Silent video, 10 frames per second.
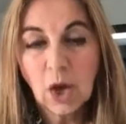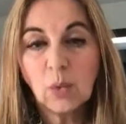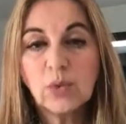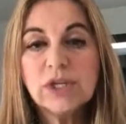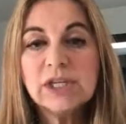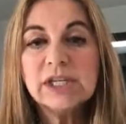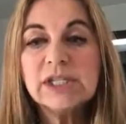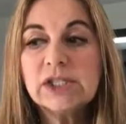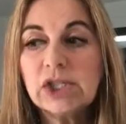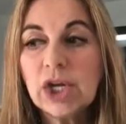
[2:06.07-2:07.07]
We
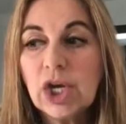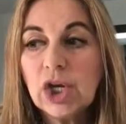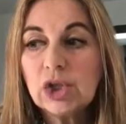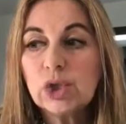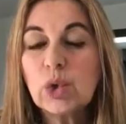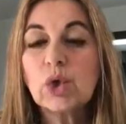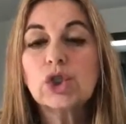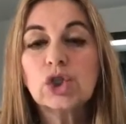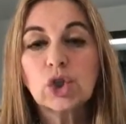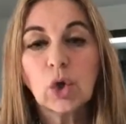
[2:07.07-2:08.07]
need to
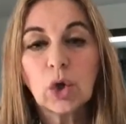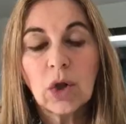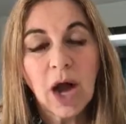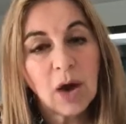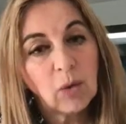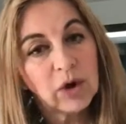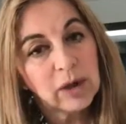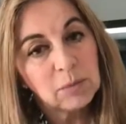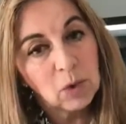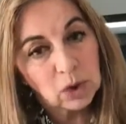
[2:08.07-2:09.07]
control our
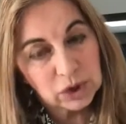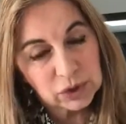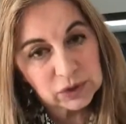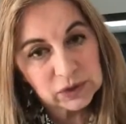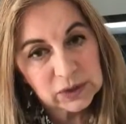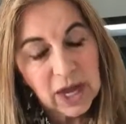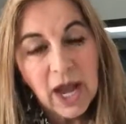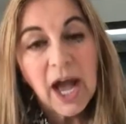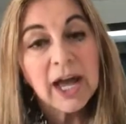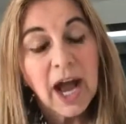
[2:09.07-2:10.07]
emotions.
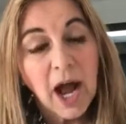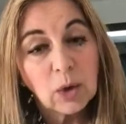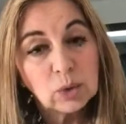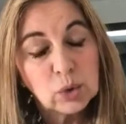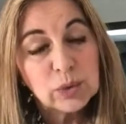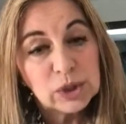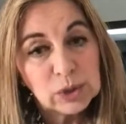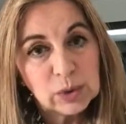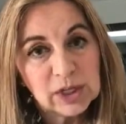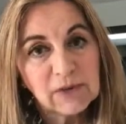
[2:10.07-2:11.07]
And how do we
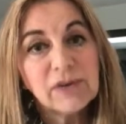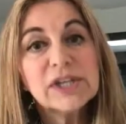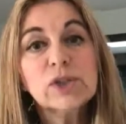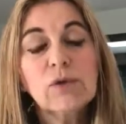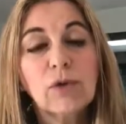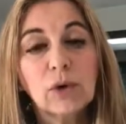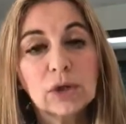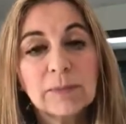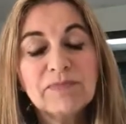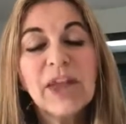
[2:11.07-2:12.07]
do that? First of
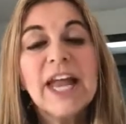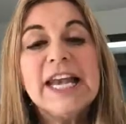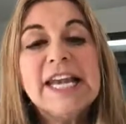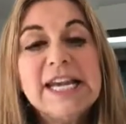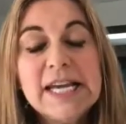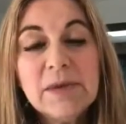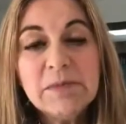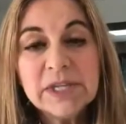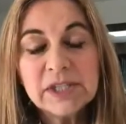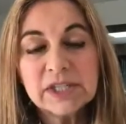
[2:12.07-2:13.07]
all,
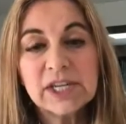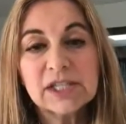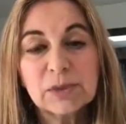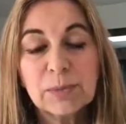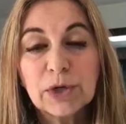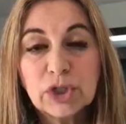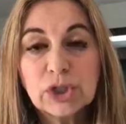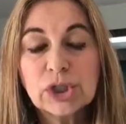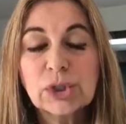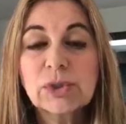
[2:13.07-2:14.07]
limit the
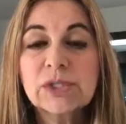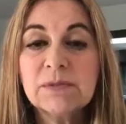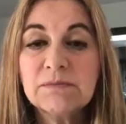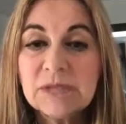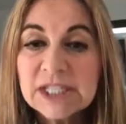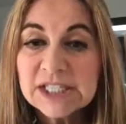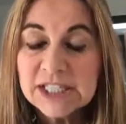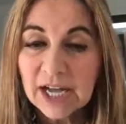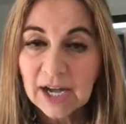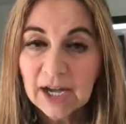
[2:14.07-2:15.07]
exposure to the
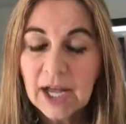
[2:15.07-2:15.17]
media.